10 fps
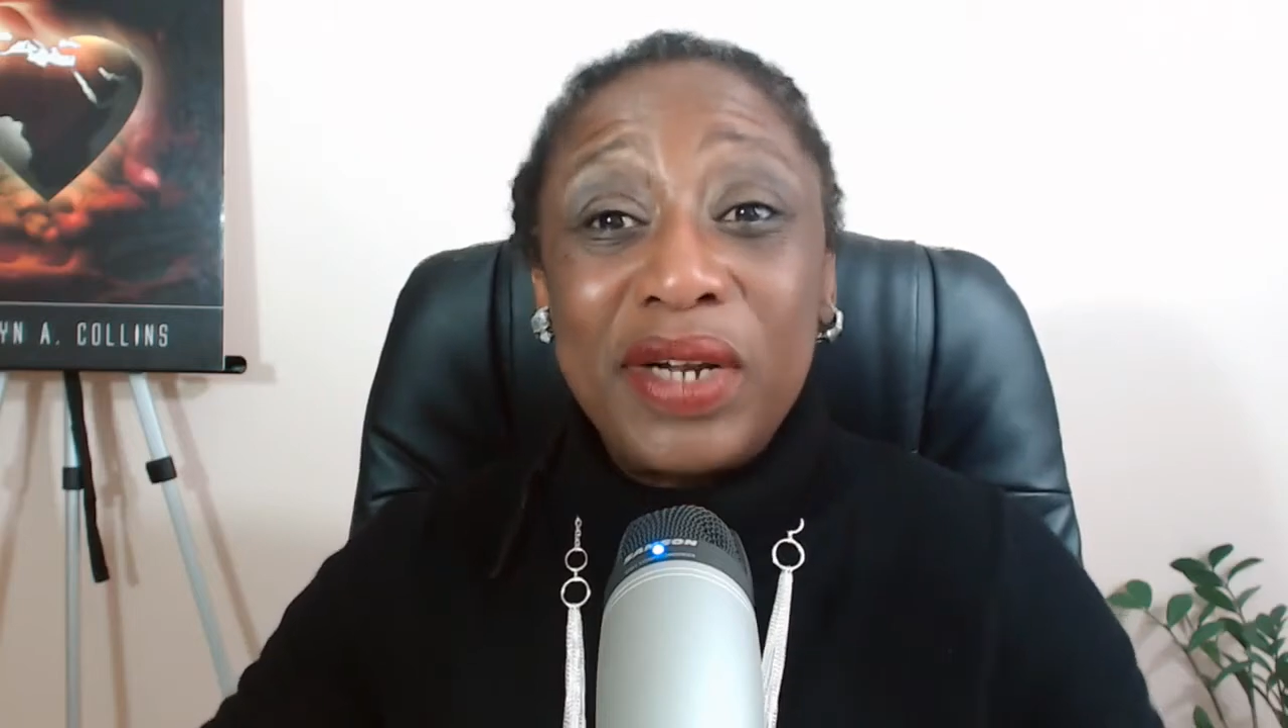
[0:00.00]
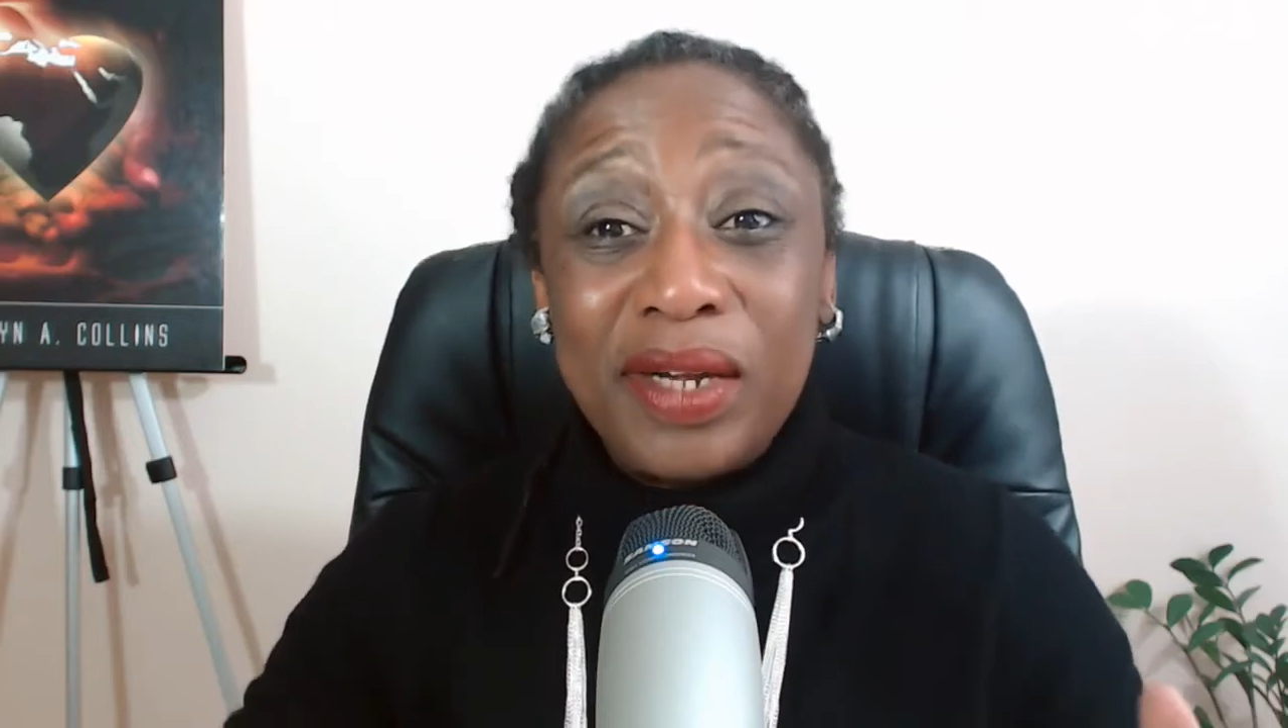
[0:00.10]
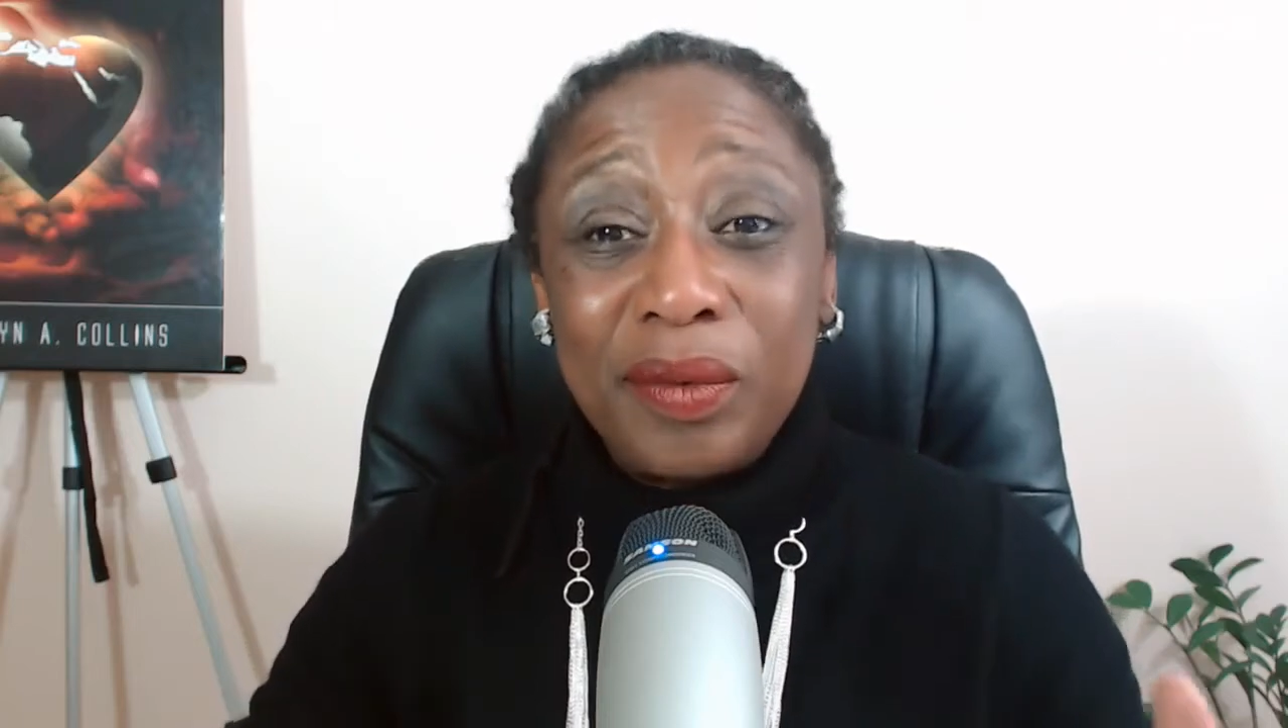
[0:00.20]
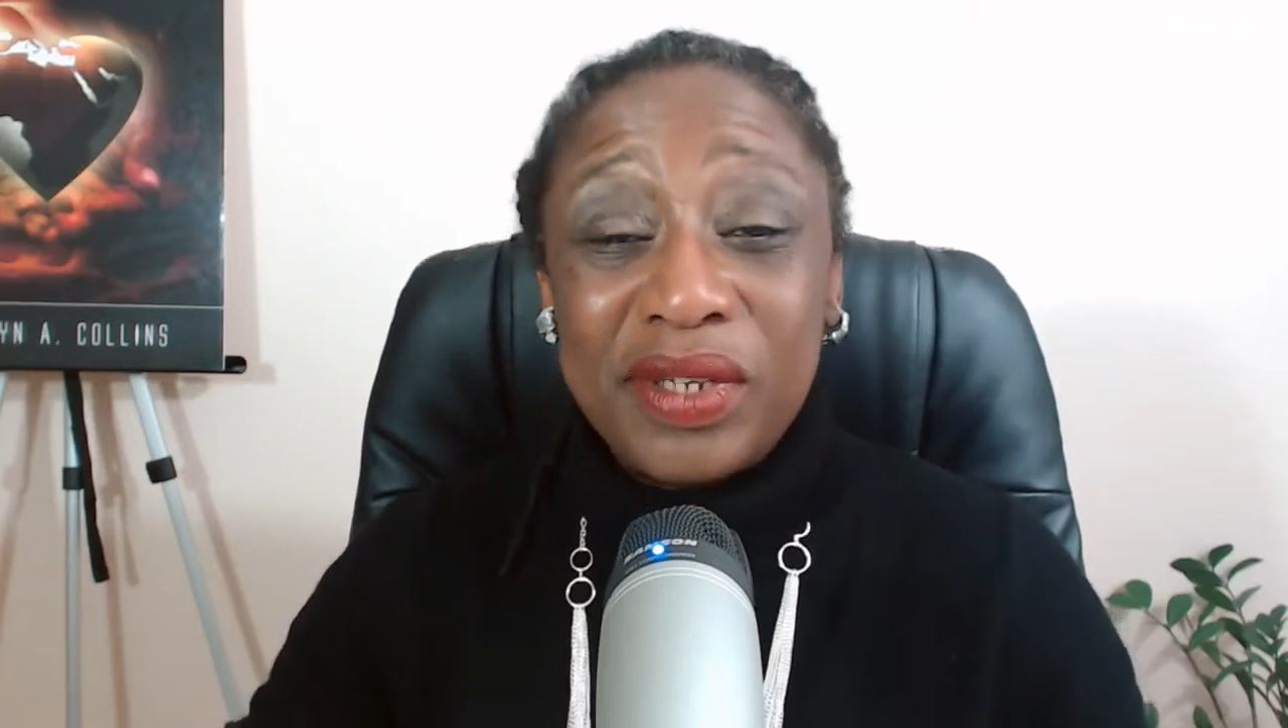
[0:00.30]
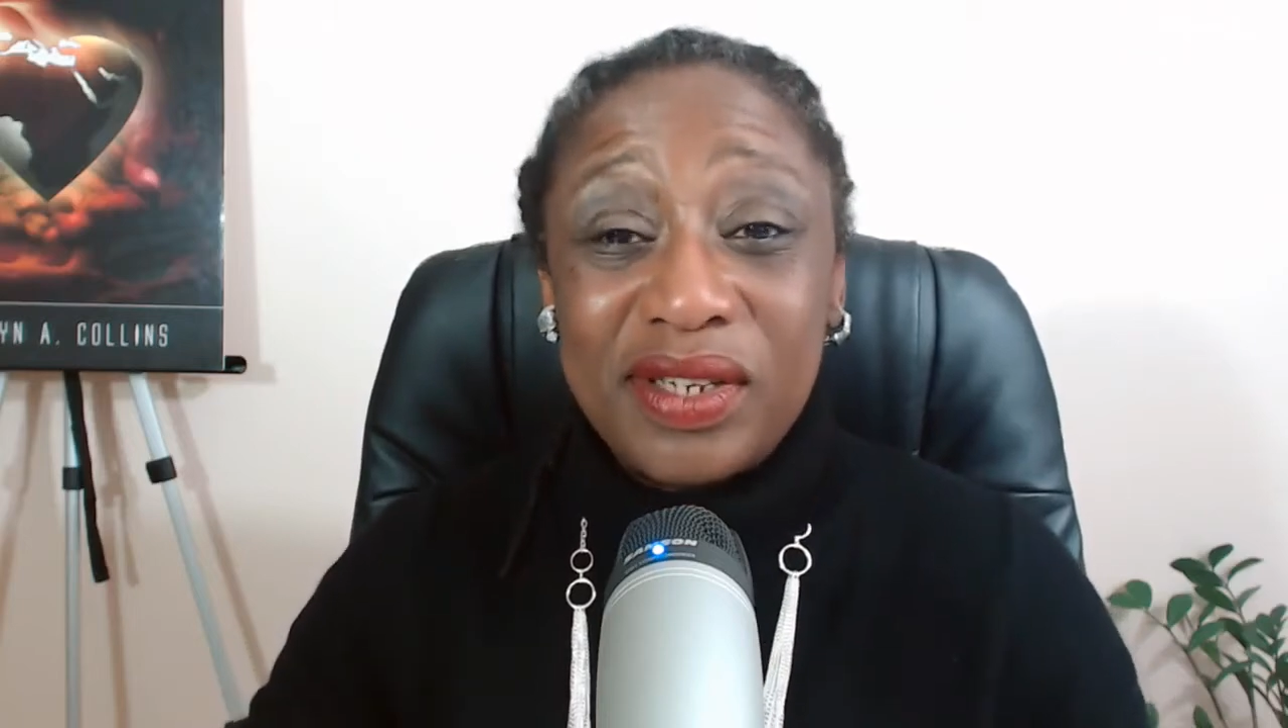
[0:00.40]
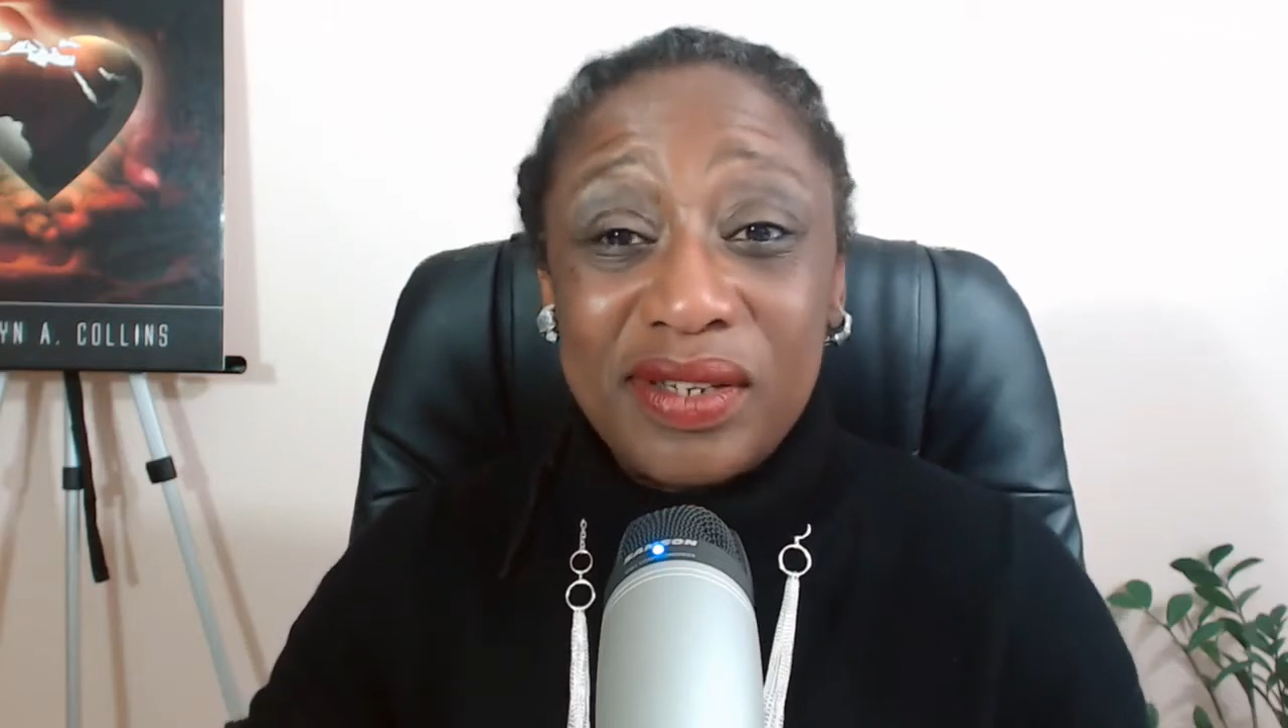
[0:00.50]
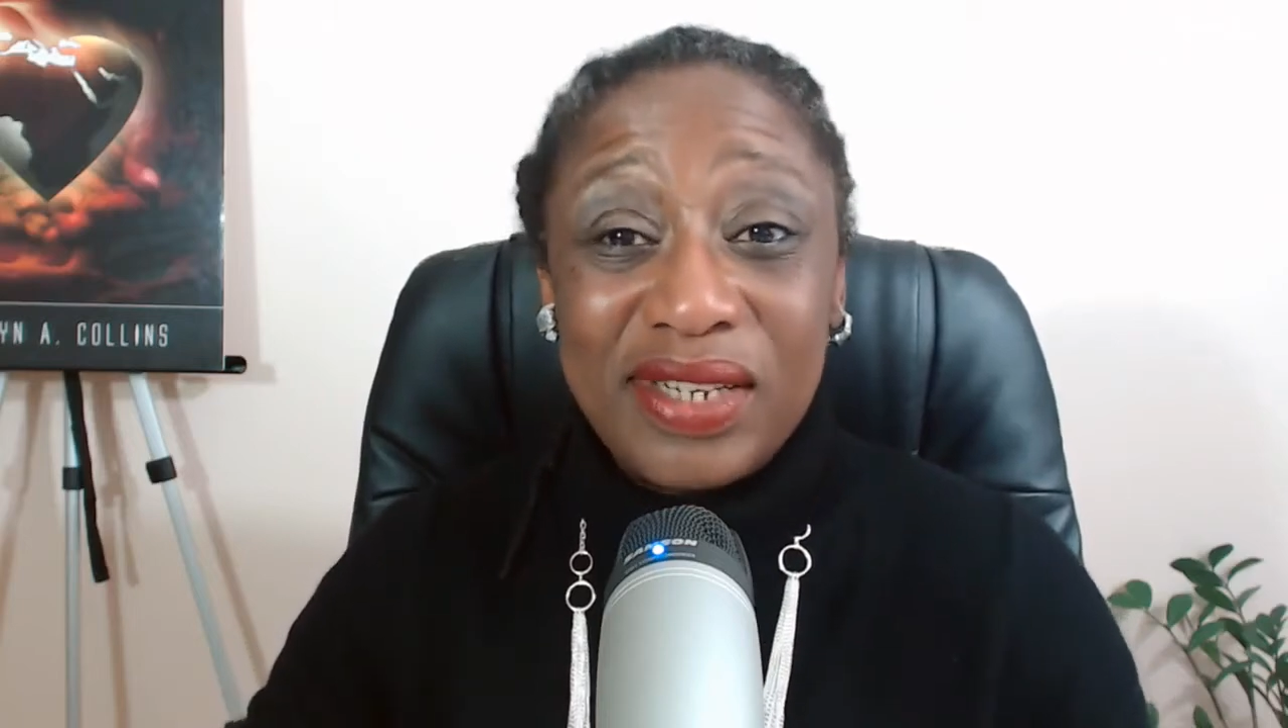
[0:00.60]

when I was